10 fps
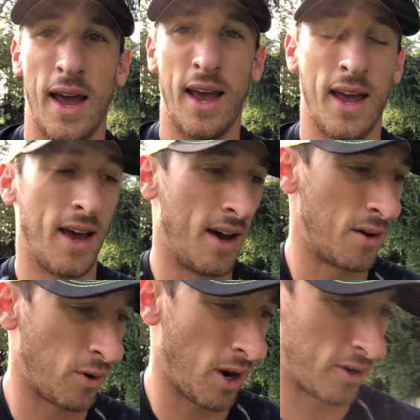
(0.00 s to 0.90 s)

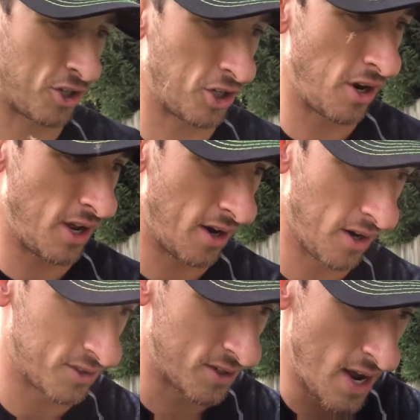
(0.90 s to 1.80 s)
And what I want to show you
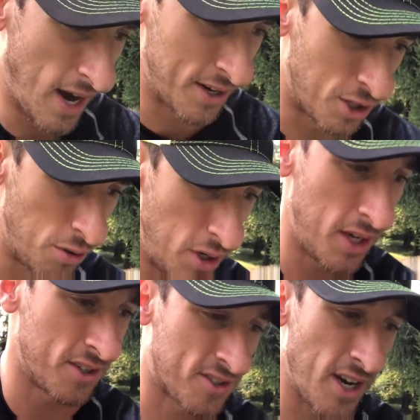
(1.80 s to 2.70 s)
here is I do
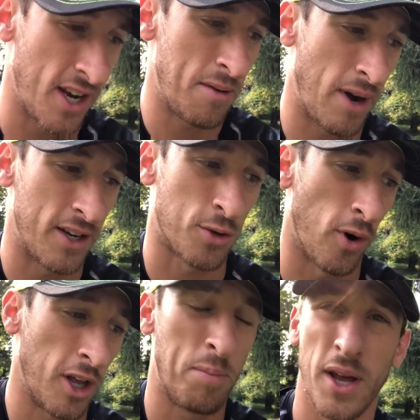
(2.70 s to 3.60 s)
need to sight in my
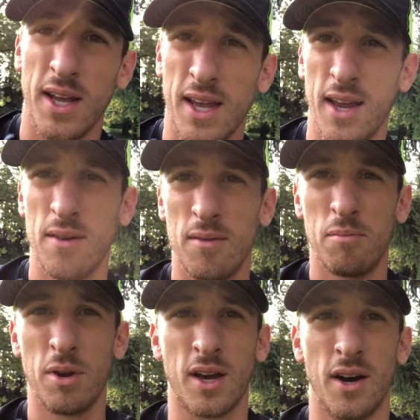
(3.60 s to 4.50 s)
20 pin again,
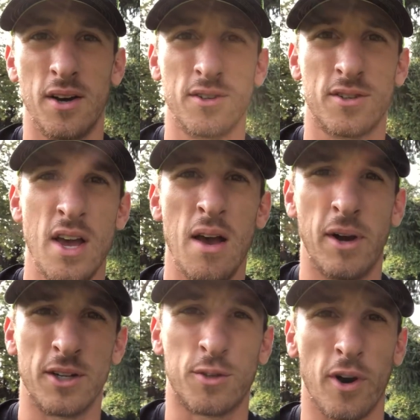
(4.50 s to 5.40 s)
because
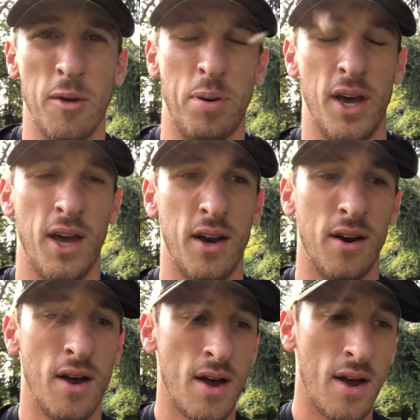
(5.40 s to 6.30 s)
my 20
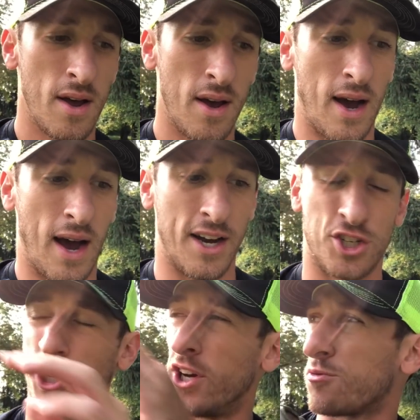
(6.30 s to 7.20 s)
pin, I
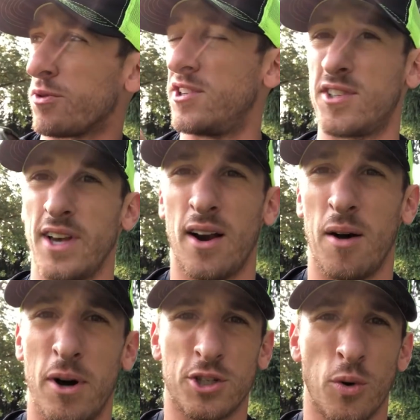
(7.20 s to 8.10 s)
just reset
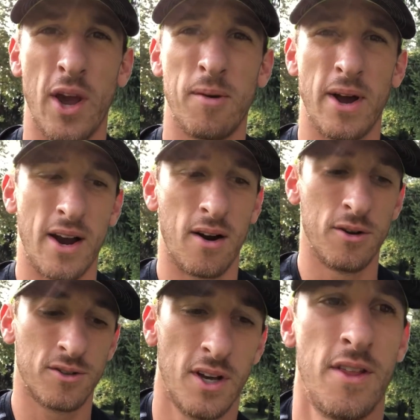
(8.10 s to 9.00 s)
a bunch of weight on my
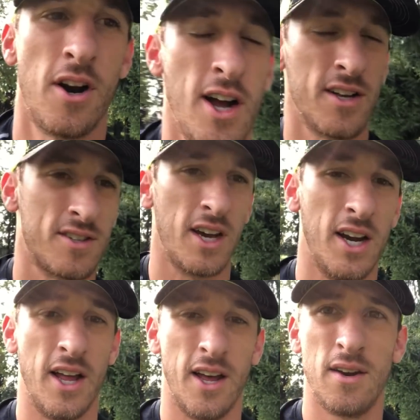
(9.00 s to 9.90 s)
arrows and they're not
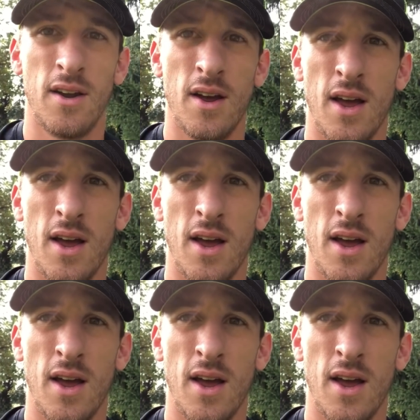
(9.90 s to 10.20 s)
sighted in.